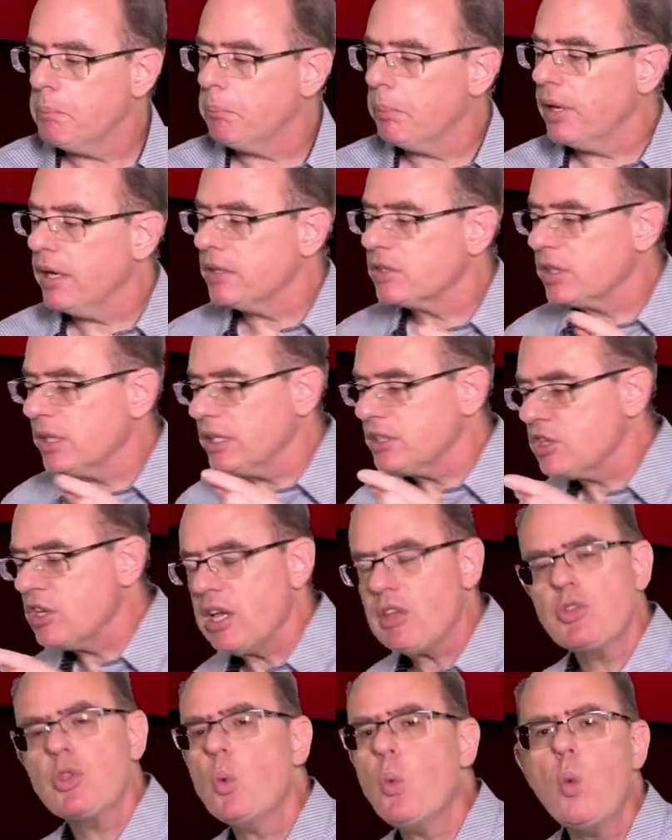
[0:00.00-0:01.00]
but it's going to
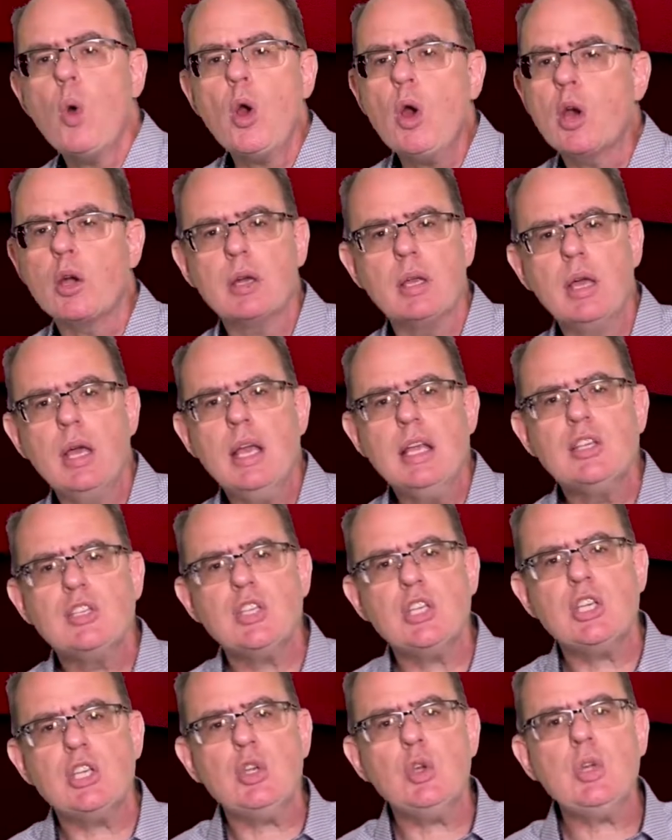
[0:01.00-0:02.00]
take the word.
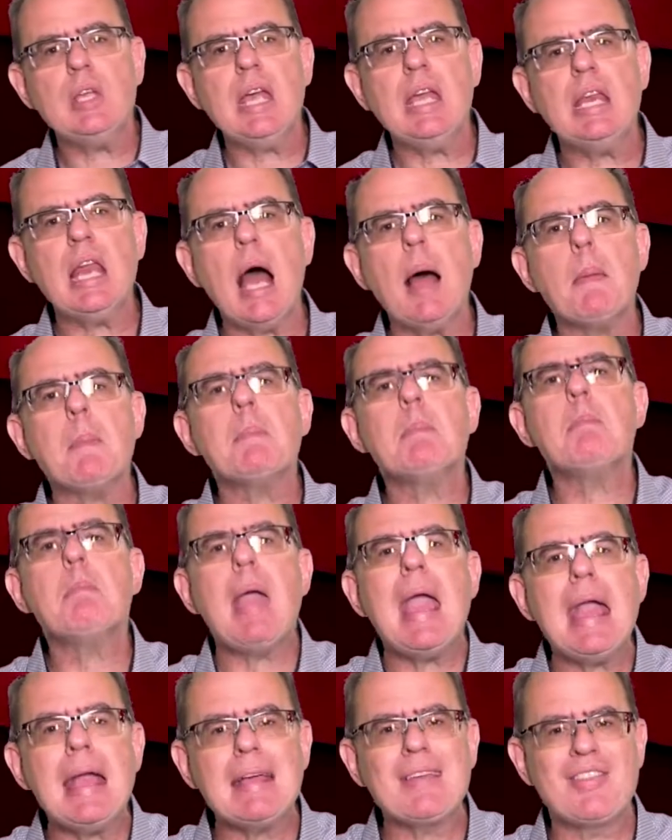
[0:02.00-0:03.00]
See, you cannot
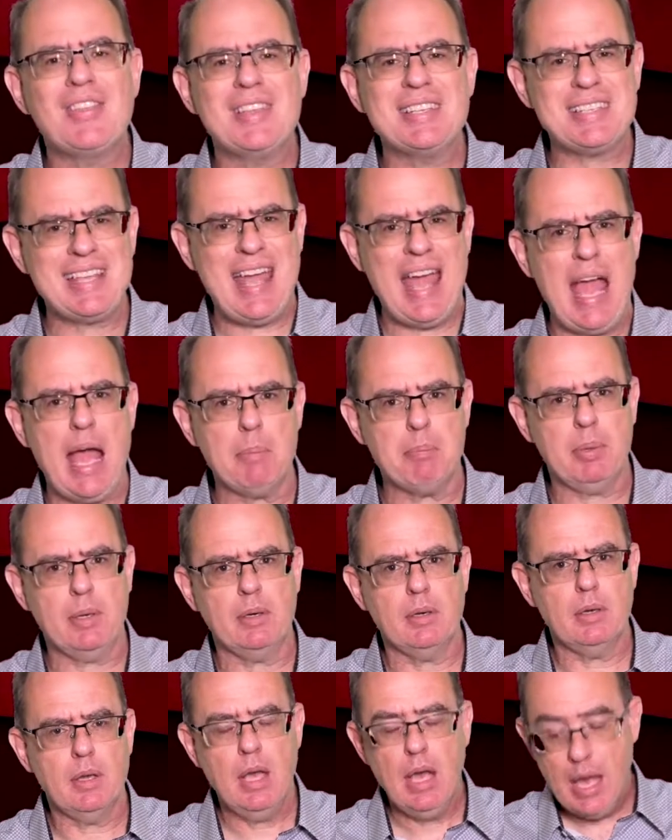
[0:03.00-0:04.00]
make this
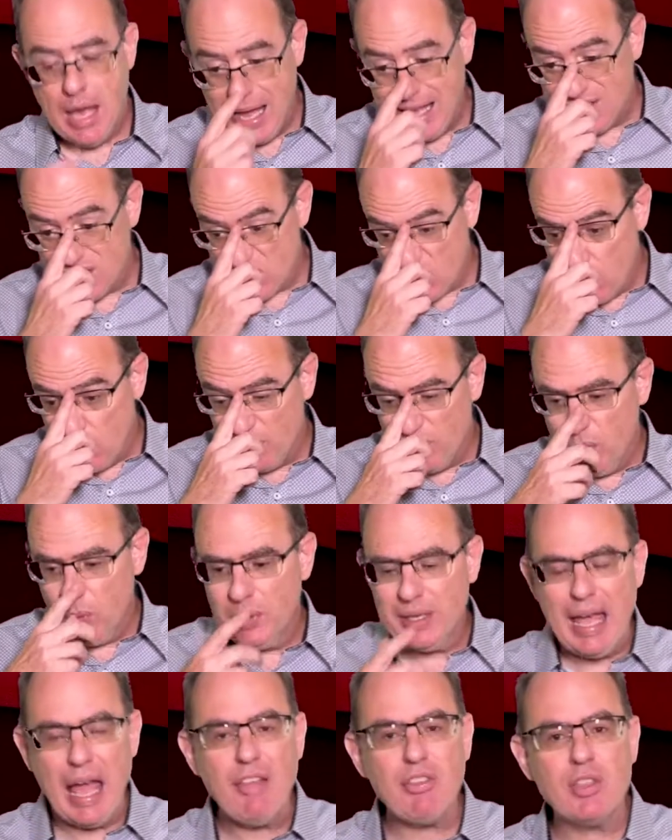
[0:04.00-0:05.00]
happen. And so, if you
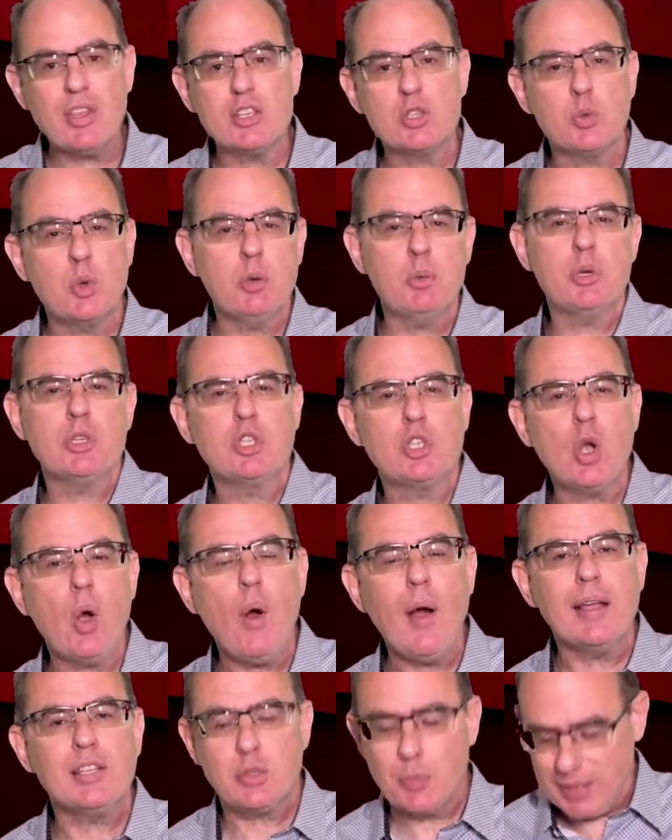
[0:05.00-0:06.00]
get this, we
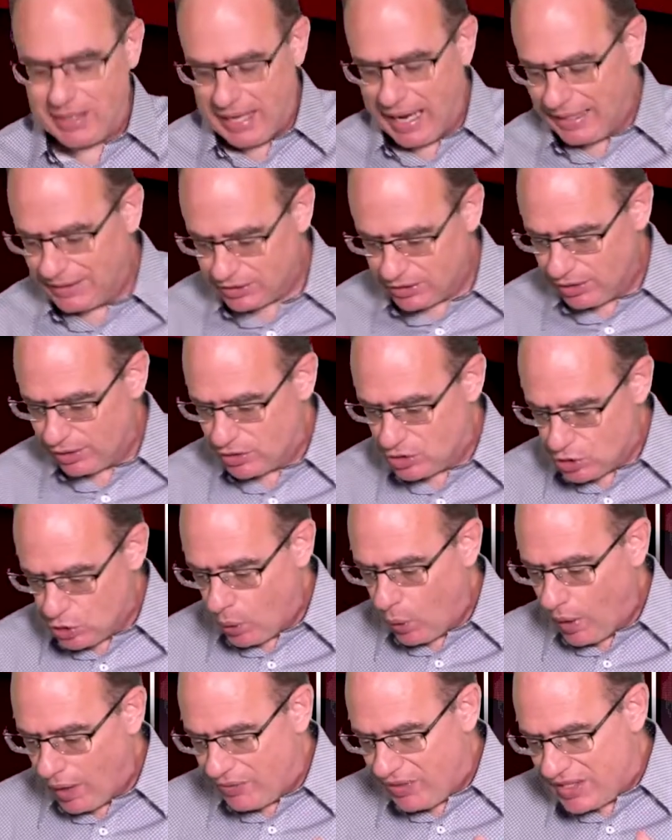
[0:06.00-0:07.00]
rejoice. We count it all
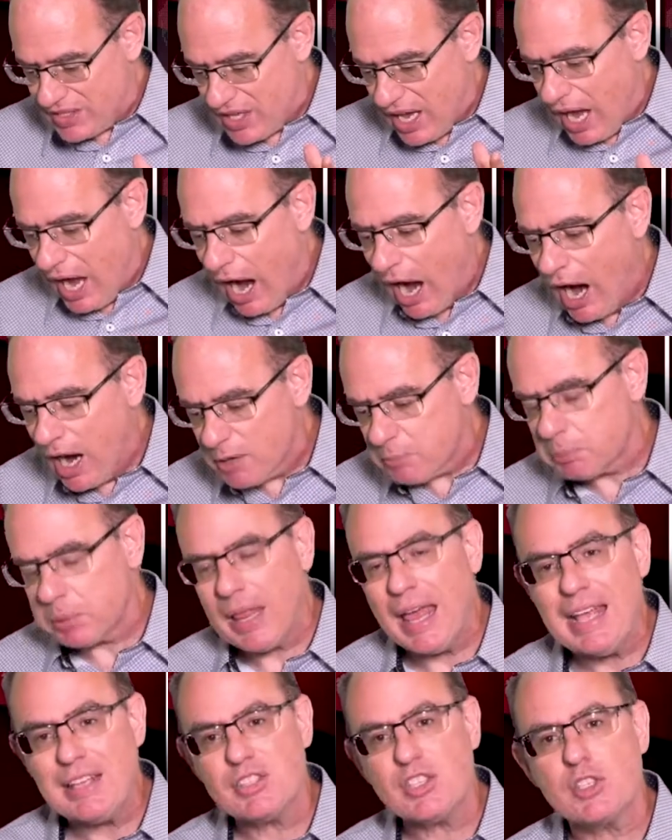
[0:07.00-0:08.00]
joy in these hard
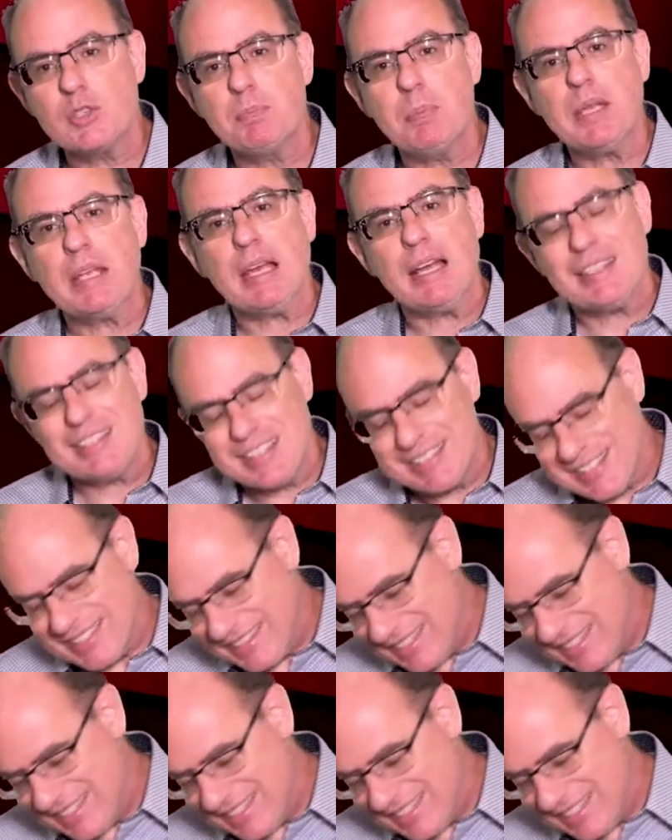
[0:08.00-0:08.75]
places because it's